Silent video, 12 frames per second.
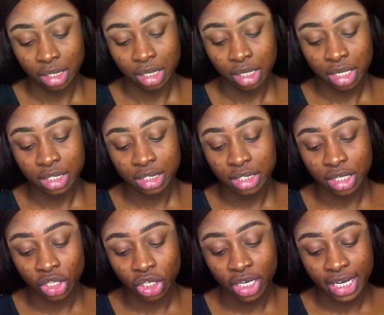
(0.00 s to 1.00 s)

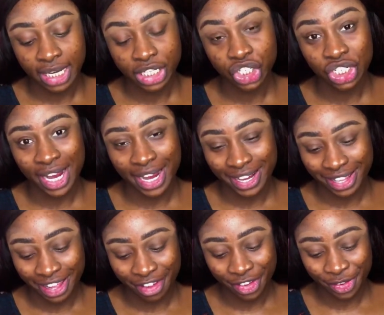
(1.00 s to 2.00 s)
concealer in shade
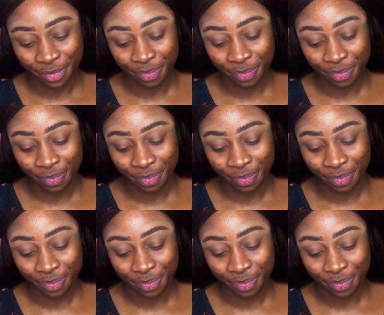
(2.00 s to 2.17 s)
11.